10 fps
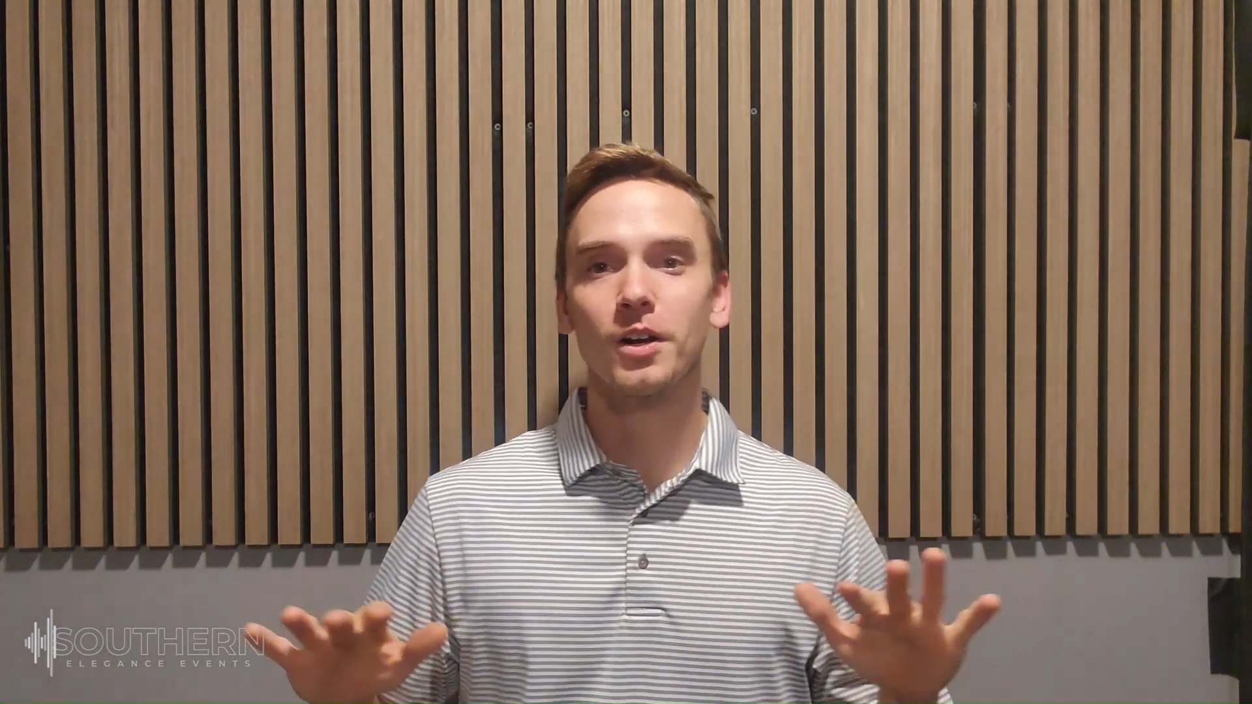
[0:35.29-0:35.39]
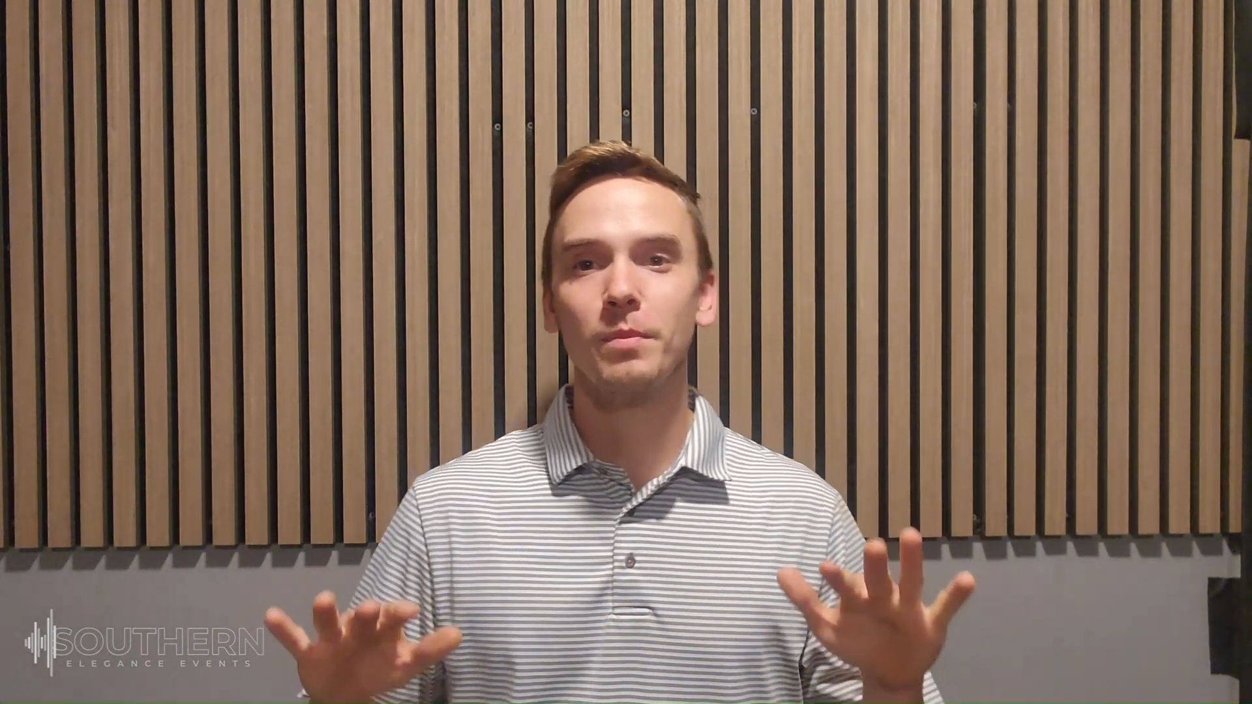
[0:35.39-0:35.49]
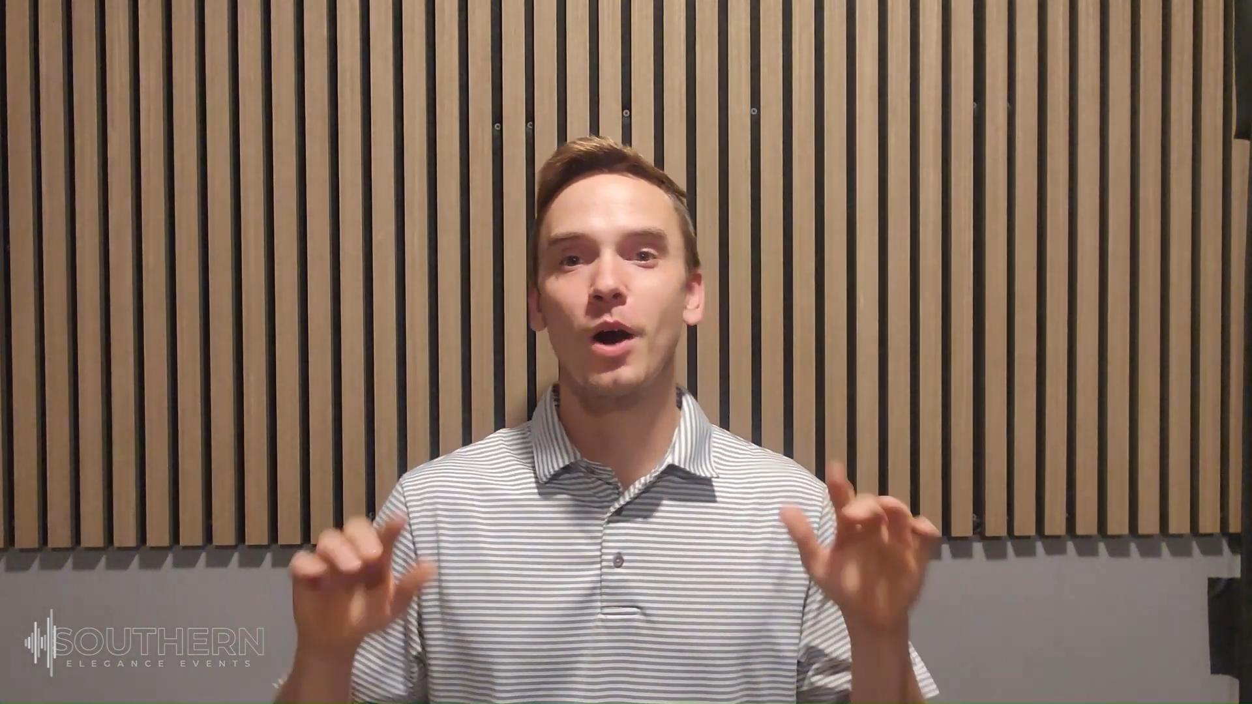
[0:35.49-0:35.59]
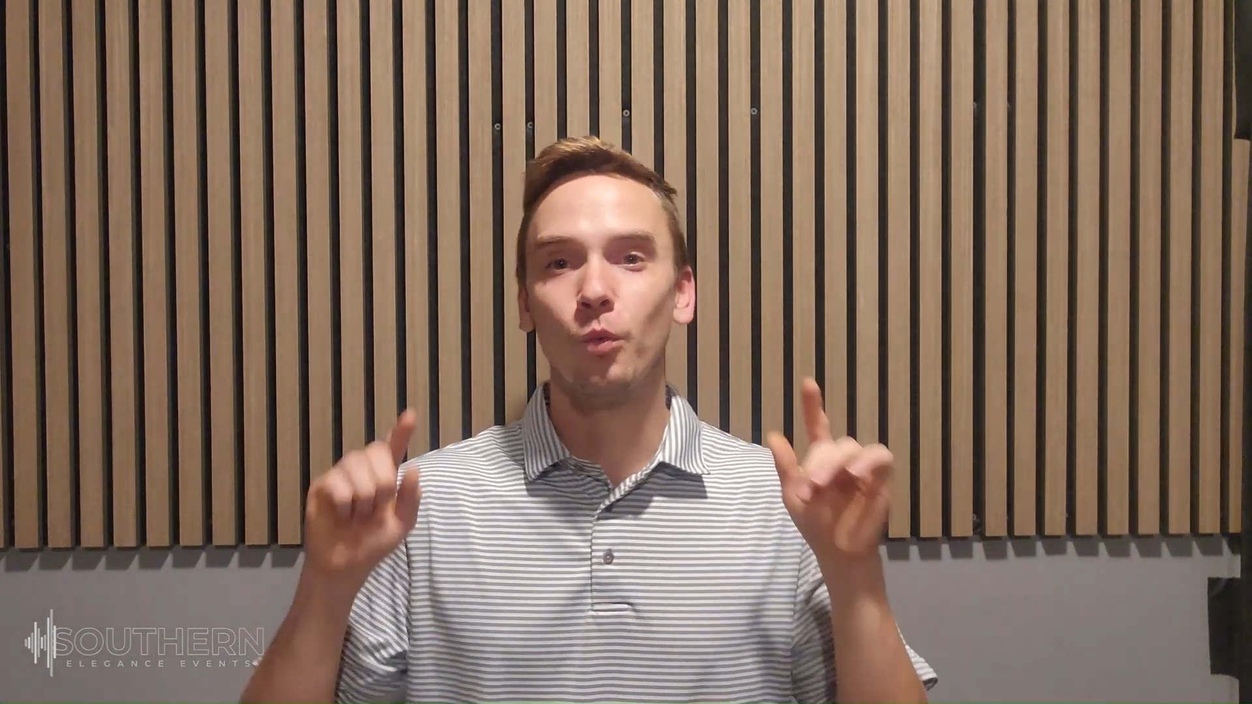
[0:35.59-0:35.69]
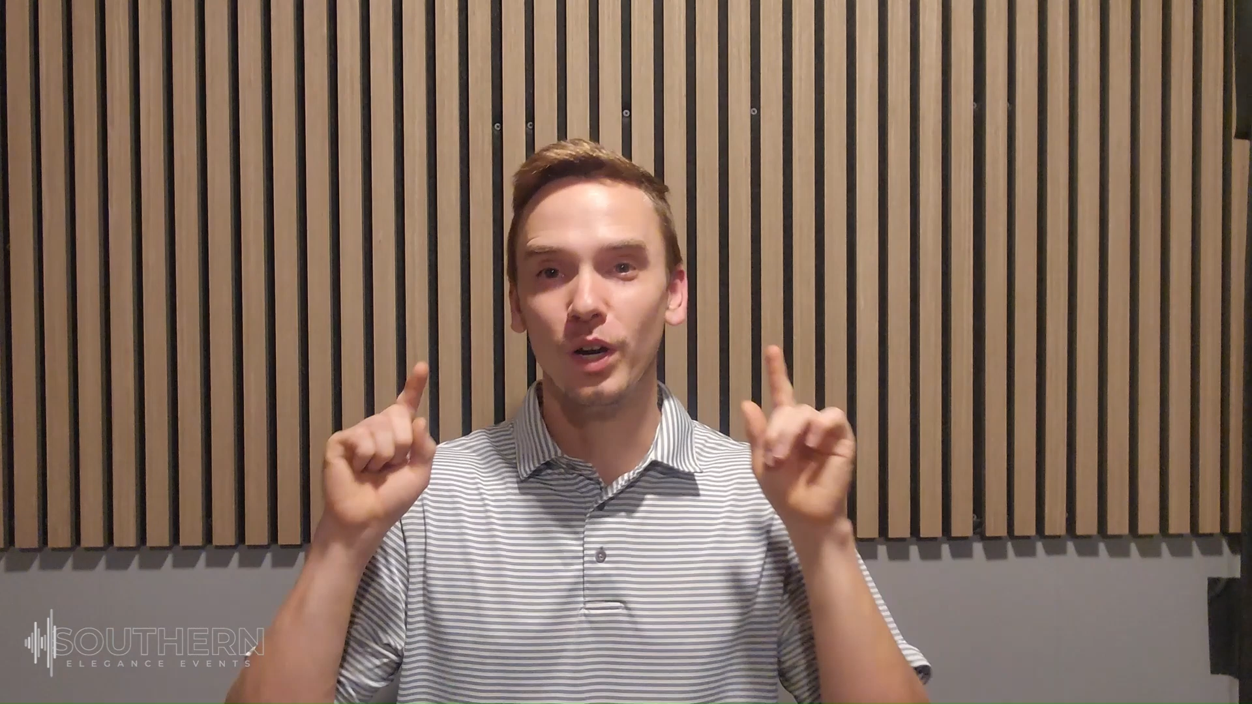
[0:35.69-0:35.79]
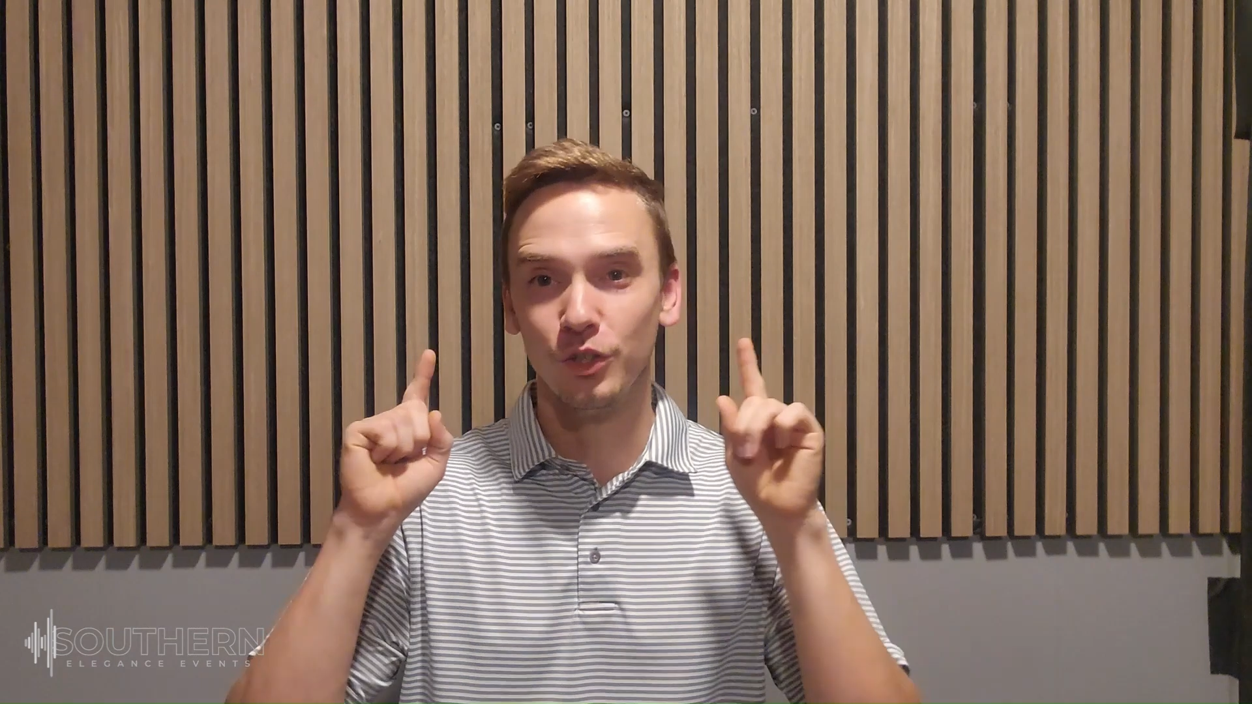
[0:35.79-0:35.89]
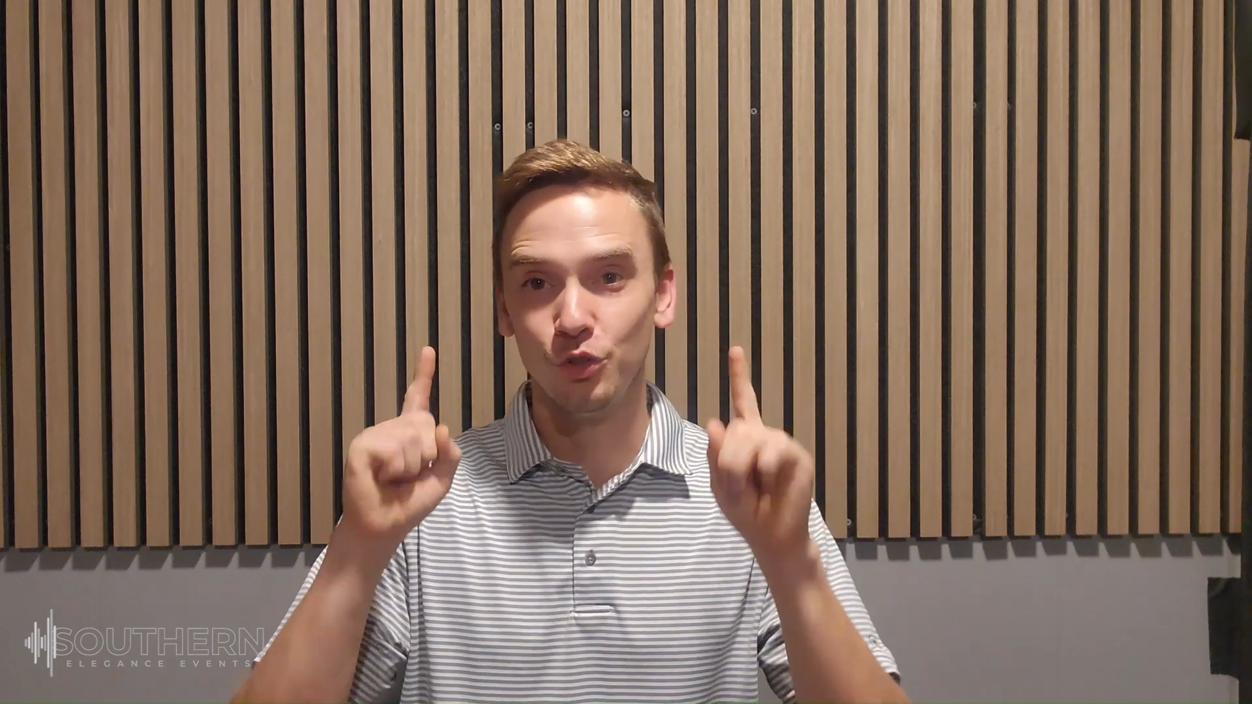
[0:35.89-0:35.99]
about what